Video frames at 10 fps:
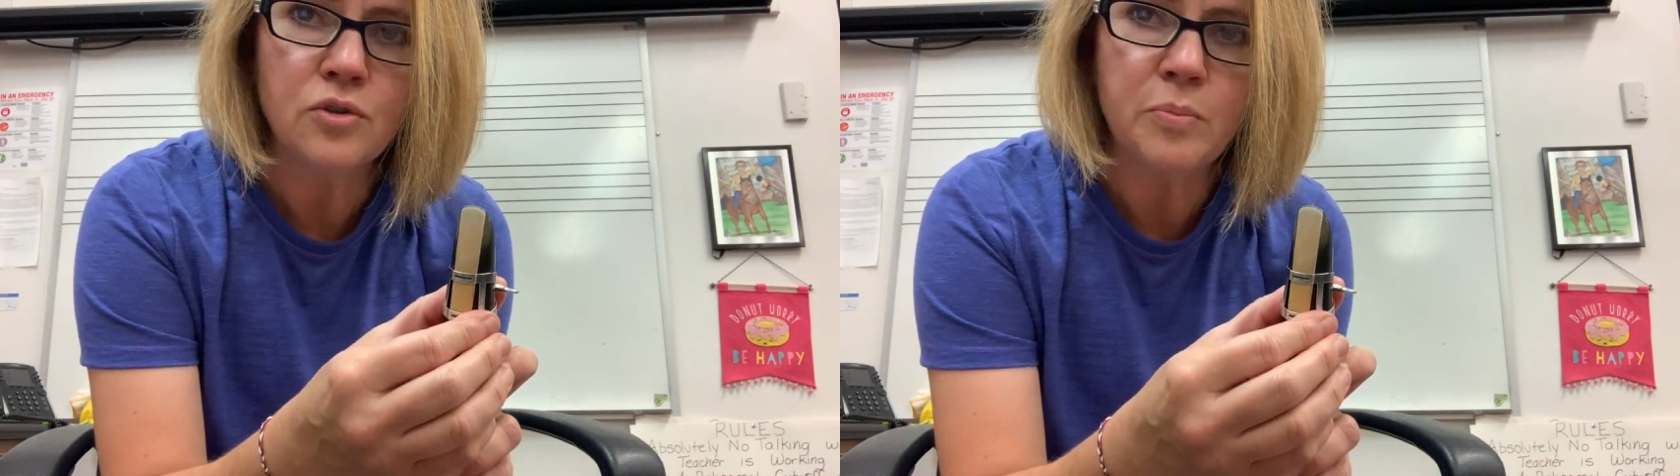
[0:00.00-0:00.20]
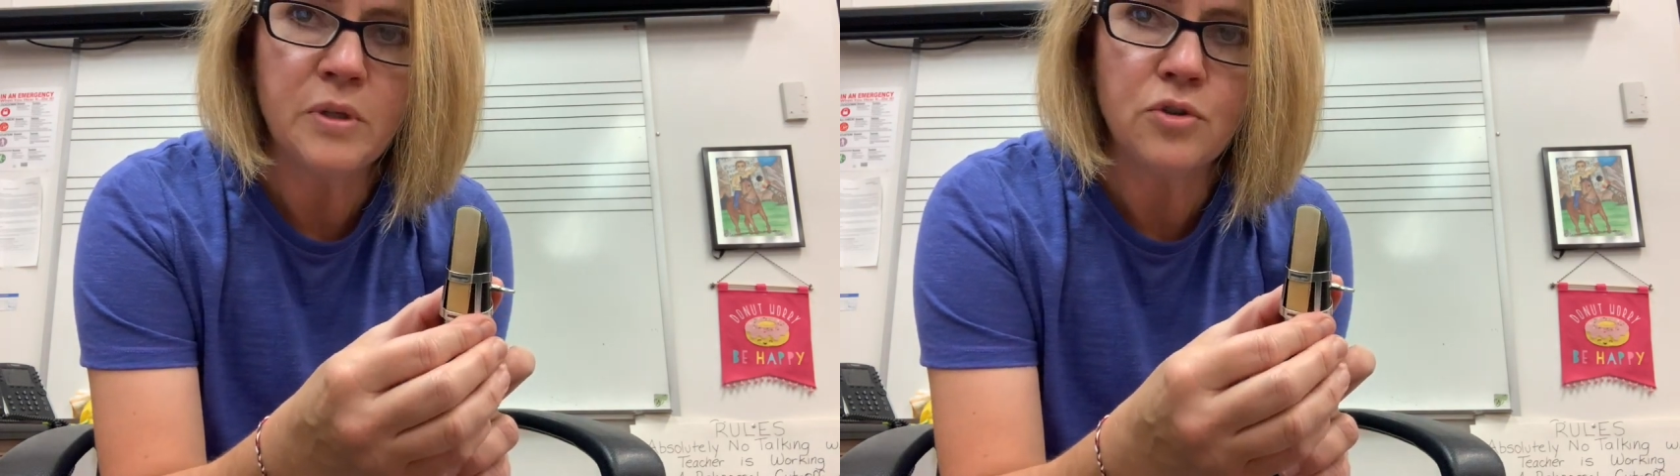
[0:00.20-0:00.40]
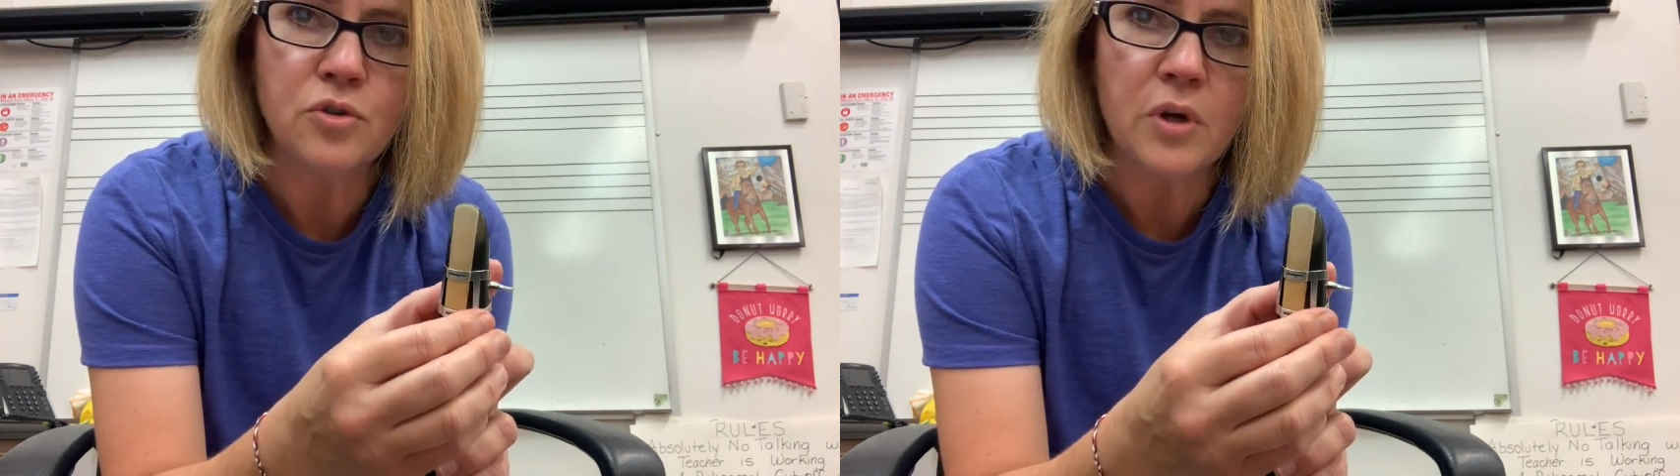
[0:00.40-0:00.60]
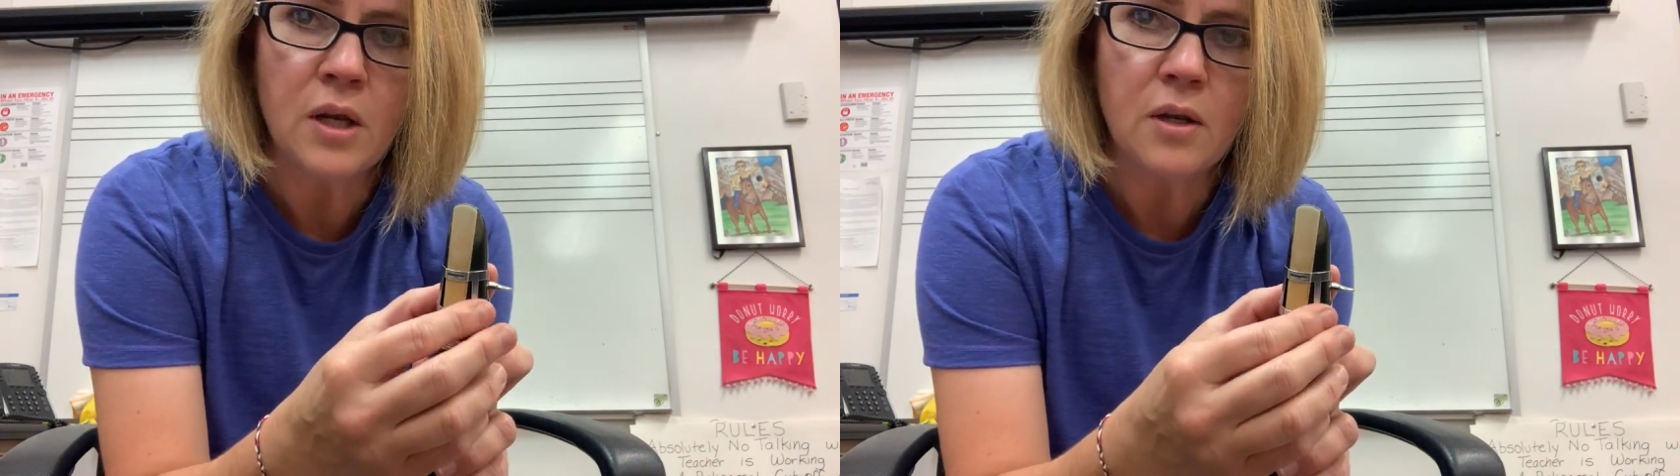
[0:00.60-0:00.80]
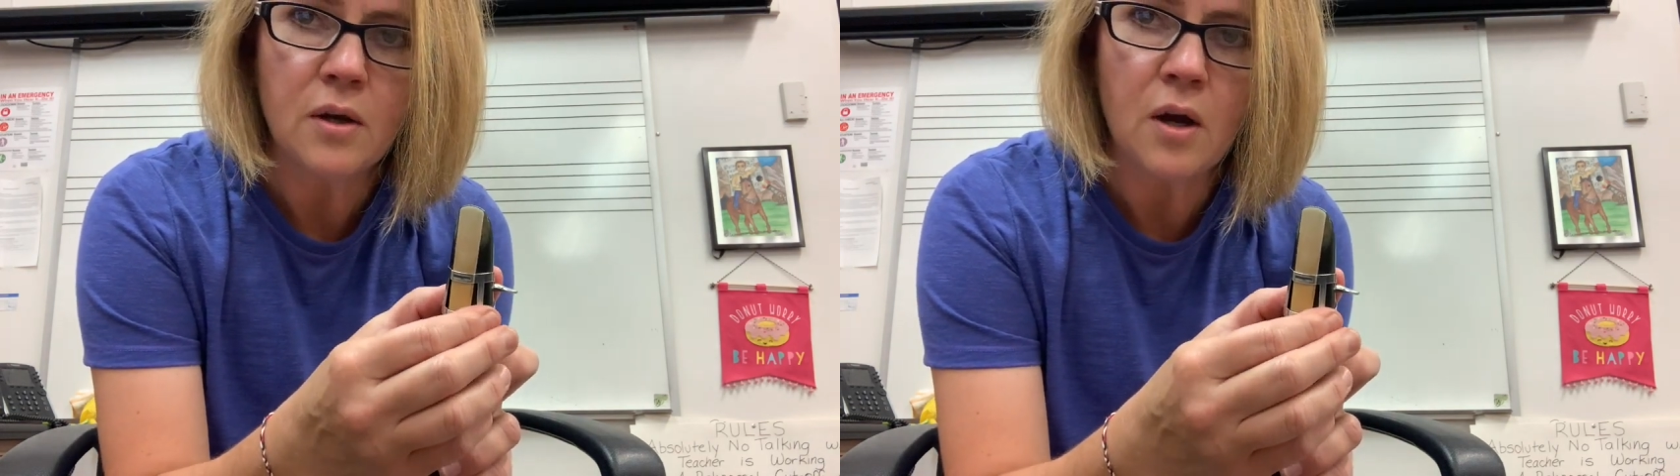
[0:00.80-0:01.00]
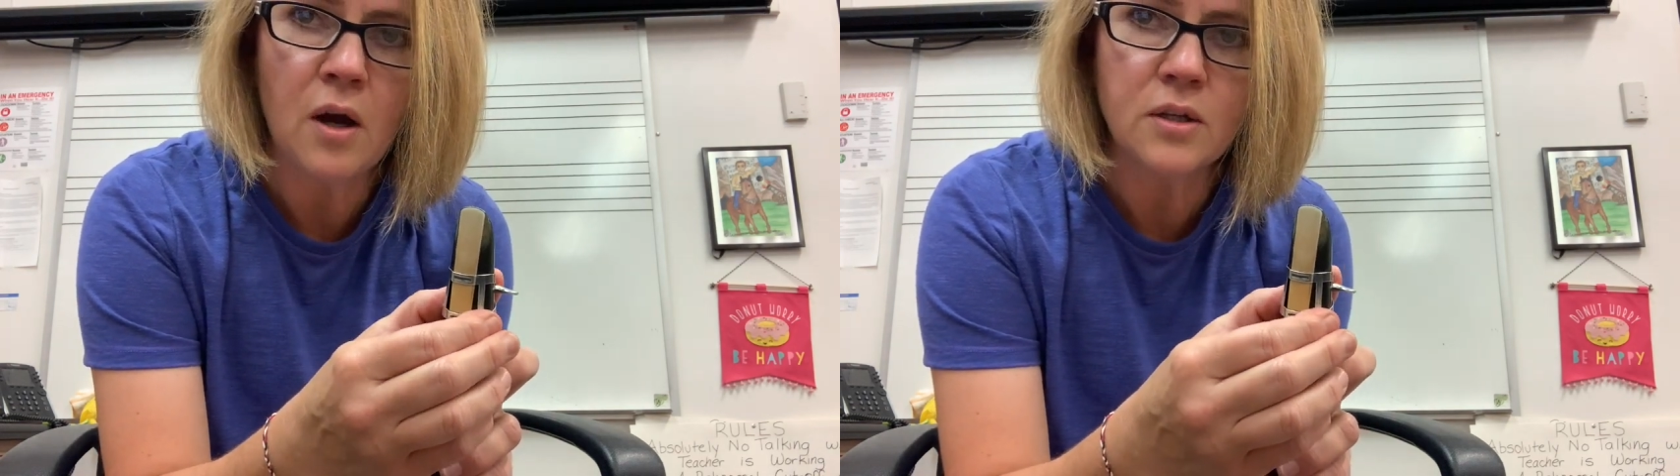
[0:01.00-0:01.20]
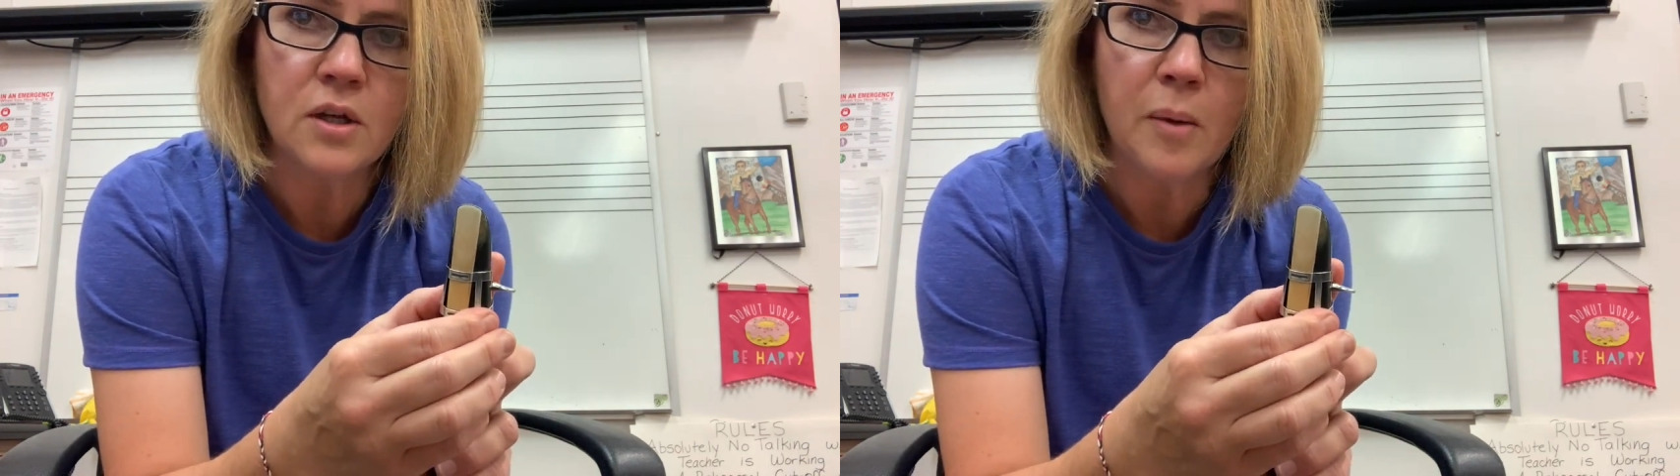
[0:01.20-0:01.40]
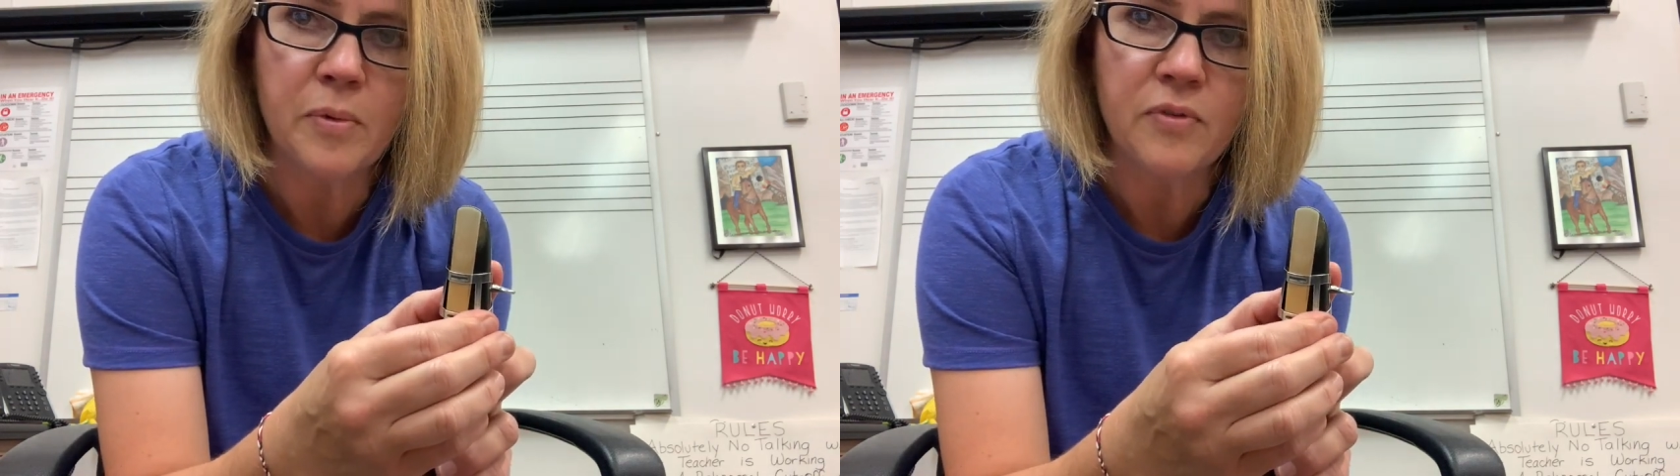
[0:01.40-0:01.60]
be straight on
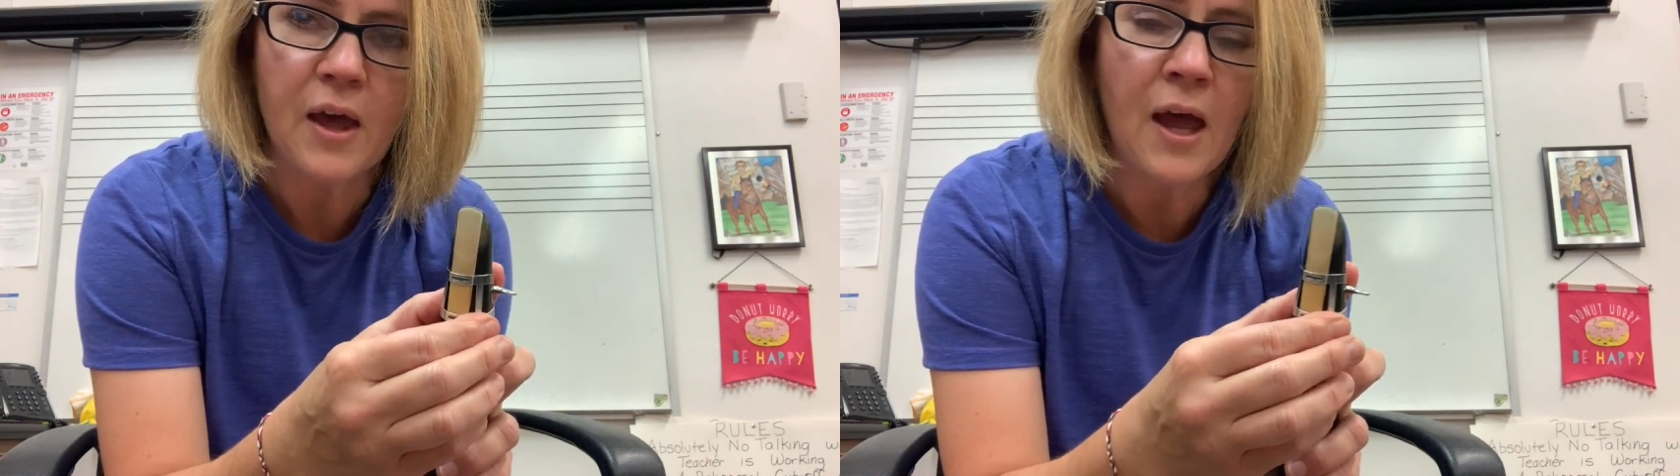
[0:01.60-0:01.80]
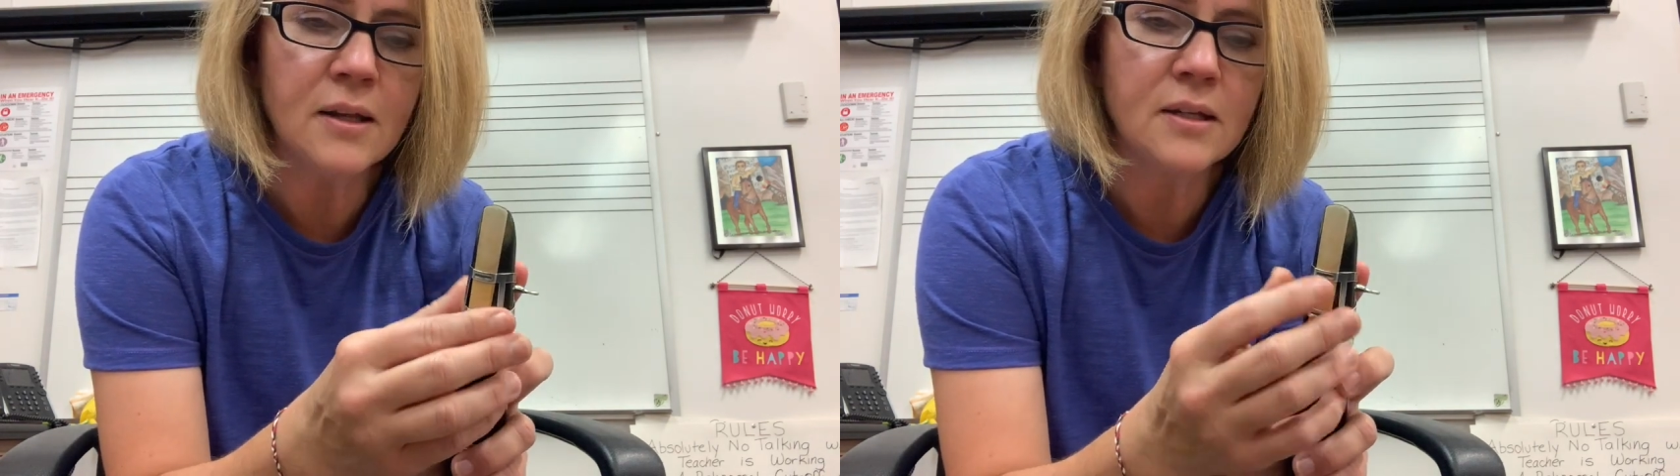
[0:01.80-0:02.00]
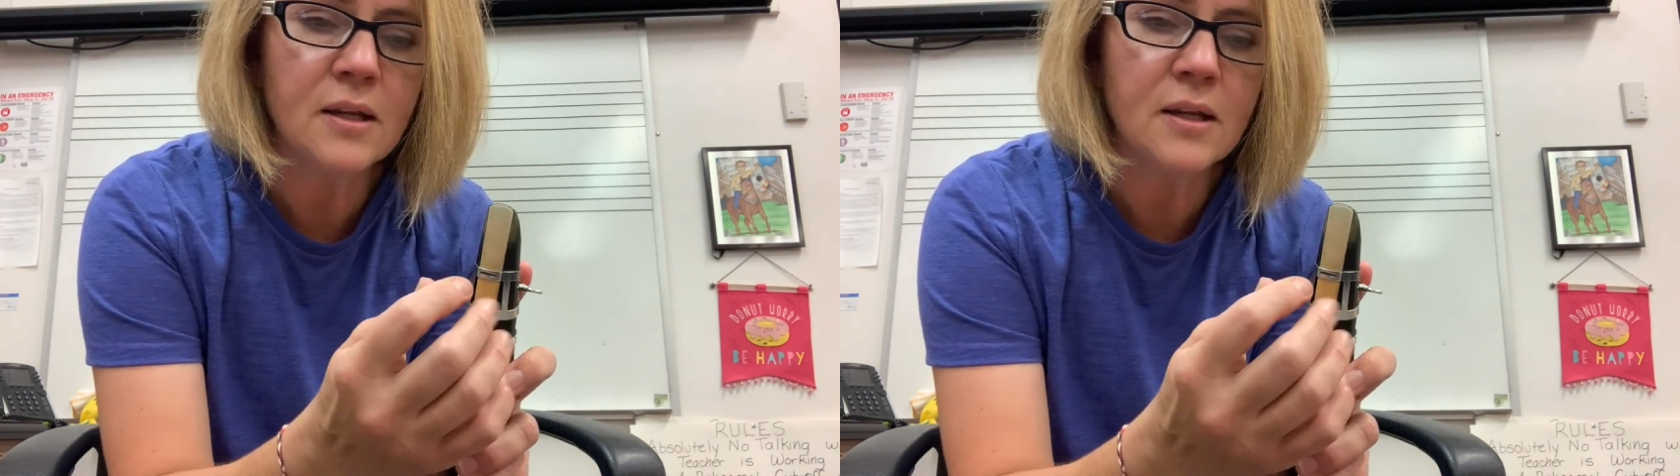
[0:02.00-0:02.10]
top of that,